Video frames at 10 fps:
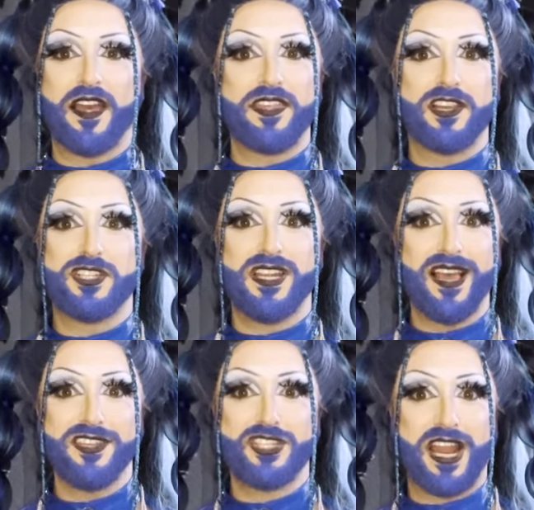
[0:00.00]
I think she
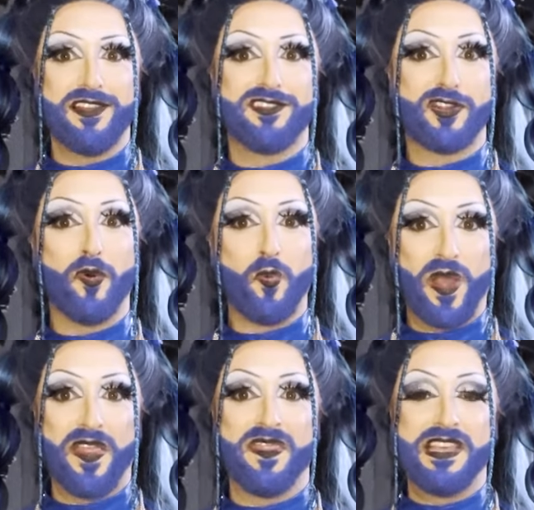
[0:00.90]
has a chance to
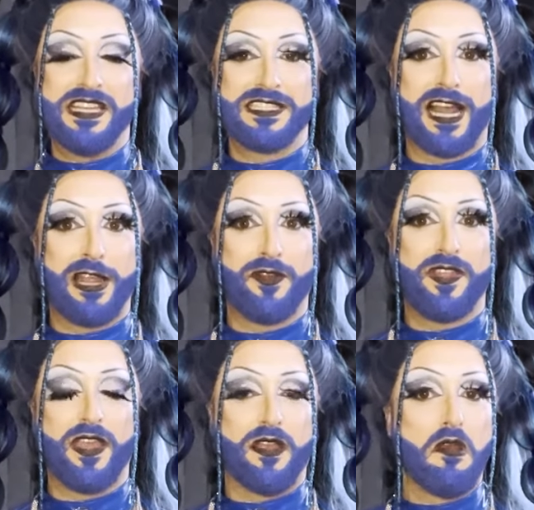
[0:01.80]
win the entire
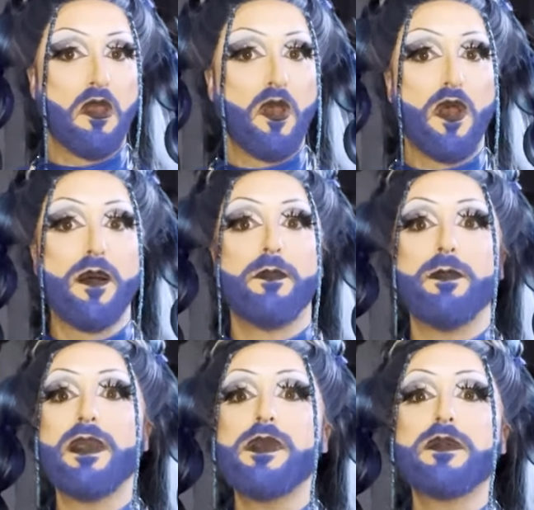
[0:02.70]
thing.
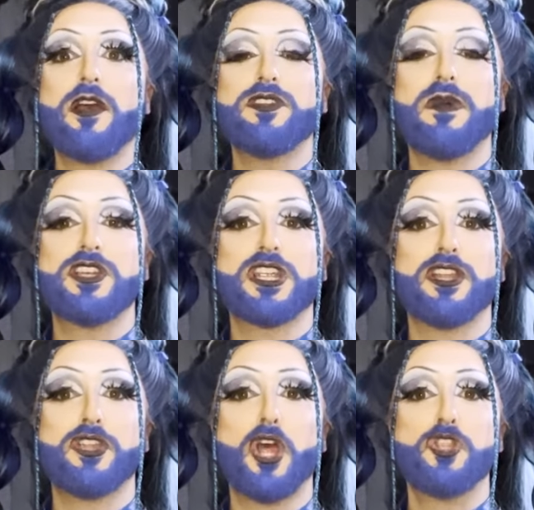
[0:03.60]
But maybe I'm counting my
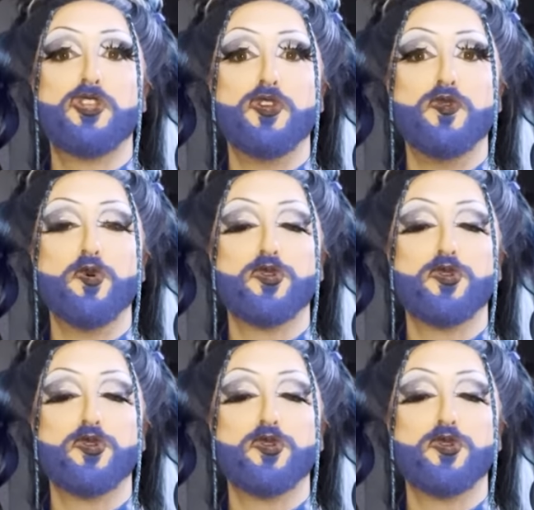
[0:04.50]
chickens too